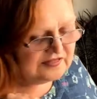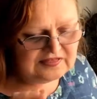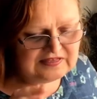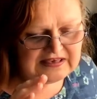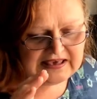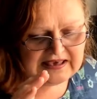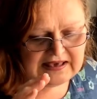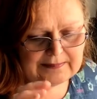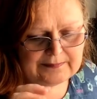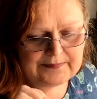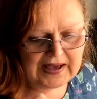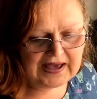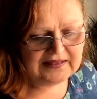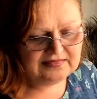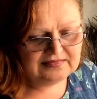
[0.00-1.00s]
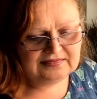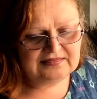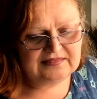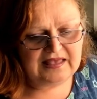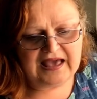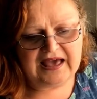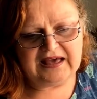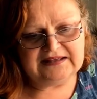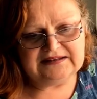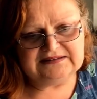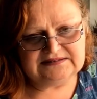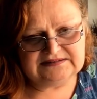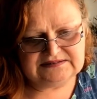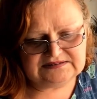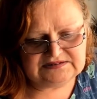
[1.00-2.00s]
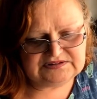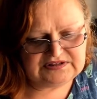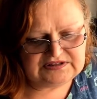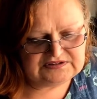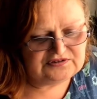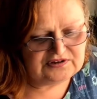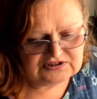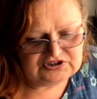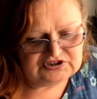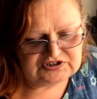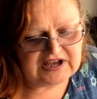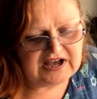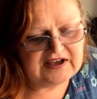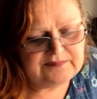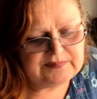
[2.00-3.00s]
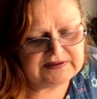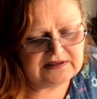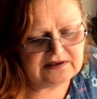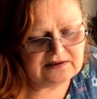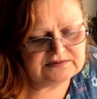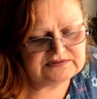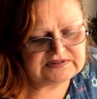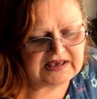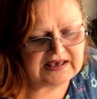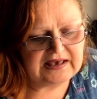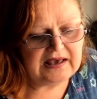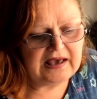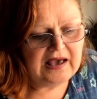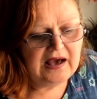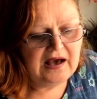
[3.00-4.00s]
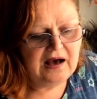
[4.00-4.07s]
the pattern and the instructions that I've been using